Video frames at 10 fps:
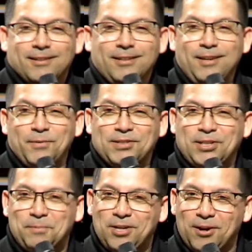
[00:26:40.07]
Even
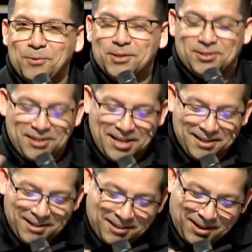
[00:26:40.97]
some young ones are getting
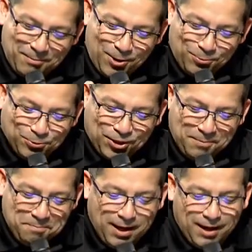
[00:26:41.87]
it. Come on,
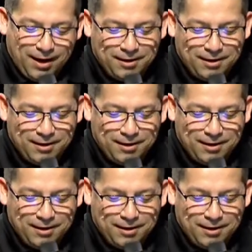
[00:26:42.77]
somebody.